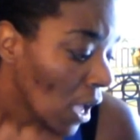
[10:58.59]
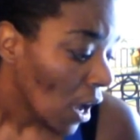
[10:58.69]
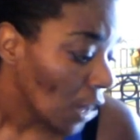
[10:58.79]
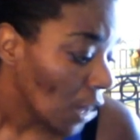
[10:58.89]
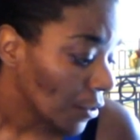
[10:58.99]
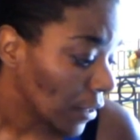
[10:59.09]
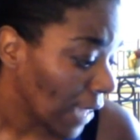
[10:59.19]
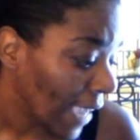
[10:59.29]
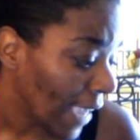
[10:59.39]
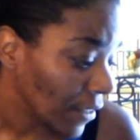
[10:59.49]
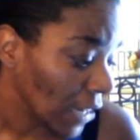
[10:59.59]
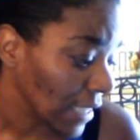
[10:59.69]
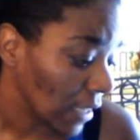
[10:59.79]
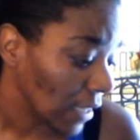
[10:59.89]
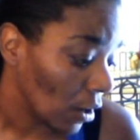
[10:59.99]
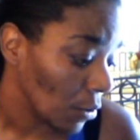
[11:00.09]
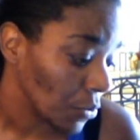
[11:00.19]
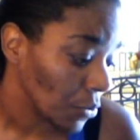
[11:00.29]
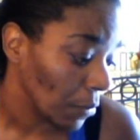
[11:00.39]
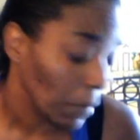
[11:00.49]
Other than that, you guys got to
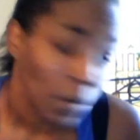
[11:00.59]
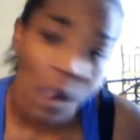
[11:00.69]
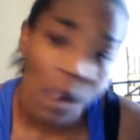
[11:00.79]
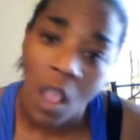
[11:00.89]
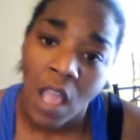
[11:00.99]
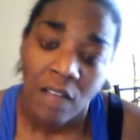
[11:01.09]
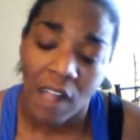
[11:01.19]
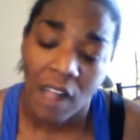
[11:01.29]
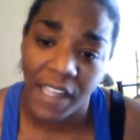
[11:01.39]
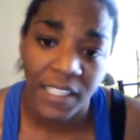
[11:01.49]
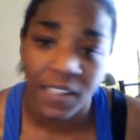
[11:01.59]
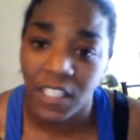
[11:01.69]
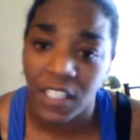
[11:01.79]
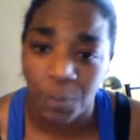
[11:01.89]
always remember that anything is